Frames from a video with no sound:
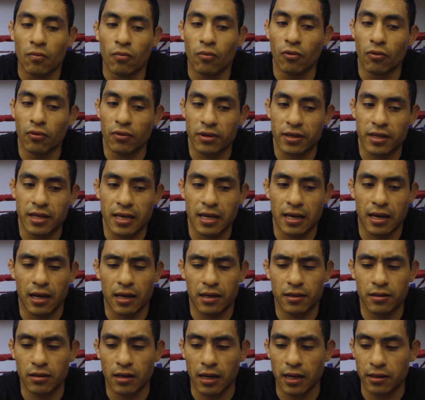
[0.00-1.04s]
Well, yeah,
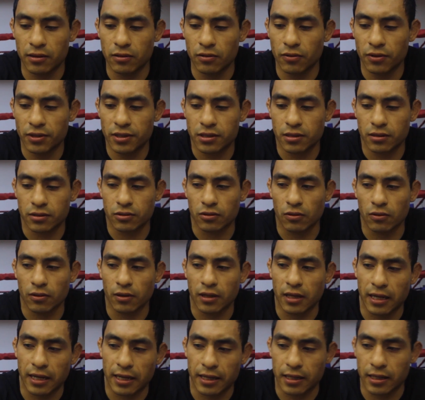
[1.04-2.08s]
I know he's a tall
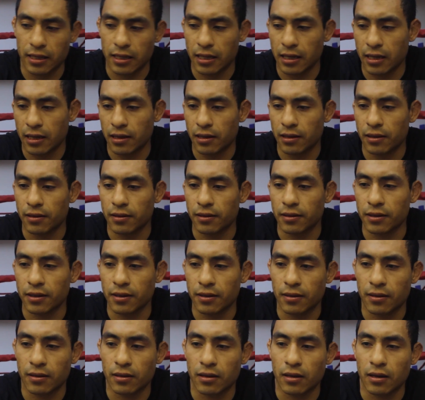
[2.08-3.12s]
guy.
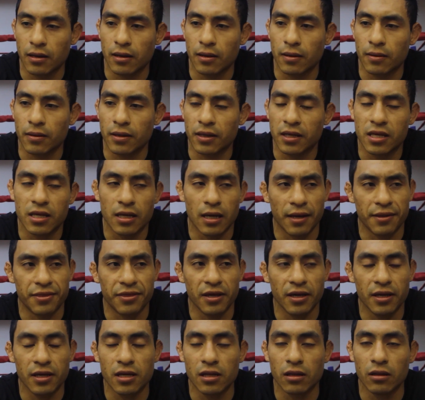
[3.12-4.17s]
I
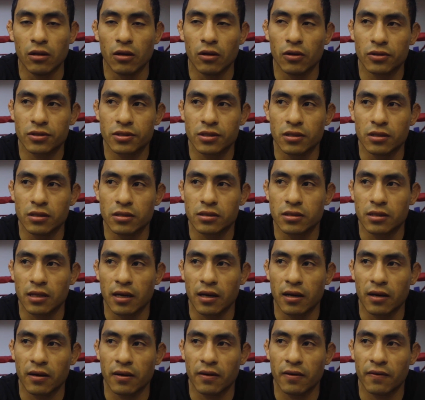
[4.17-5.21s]
think he lost his
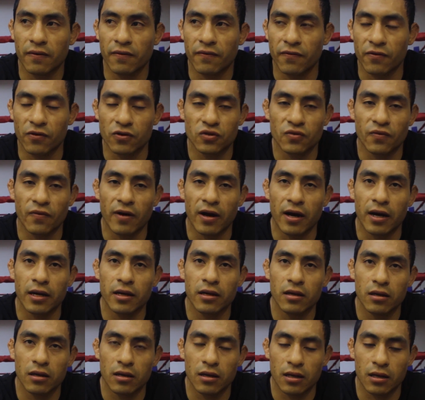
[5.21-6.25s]
first
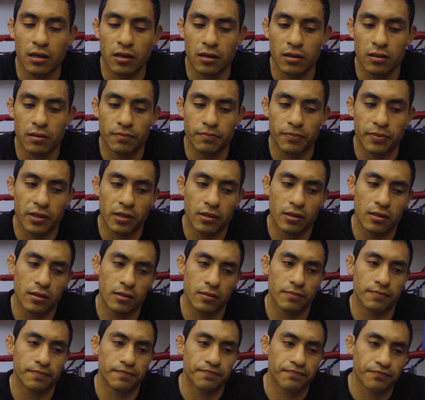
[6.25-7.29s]
fight, but
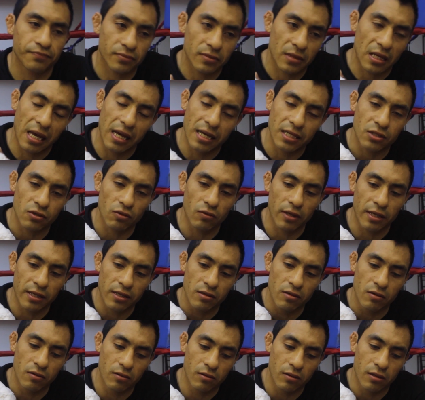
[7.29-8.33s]
that's all I
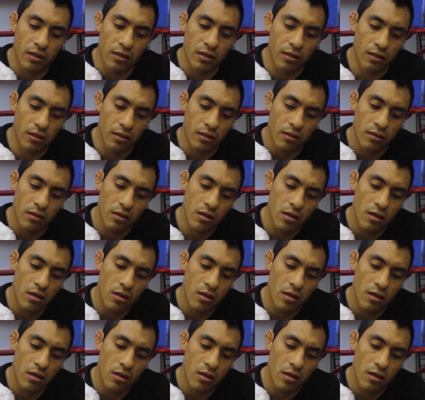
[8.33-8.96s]
know.